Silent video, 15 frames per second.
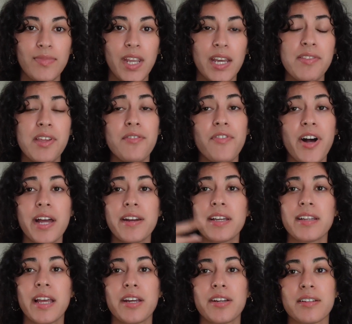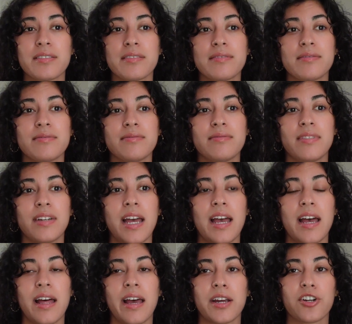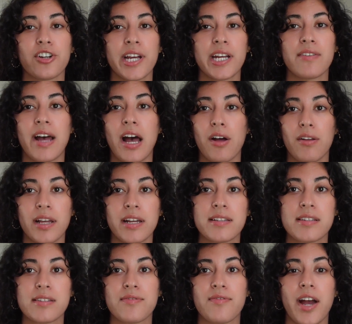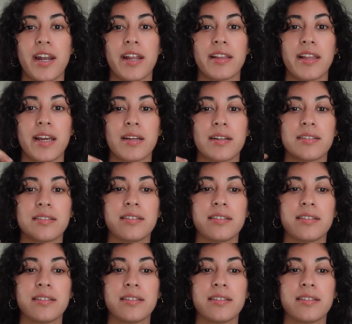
And then finding like creative outlets, finding like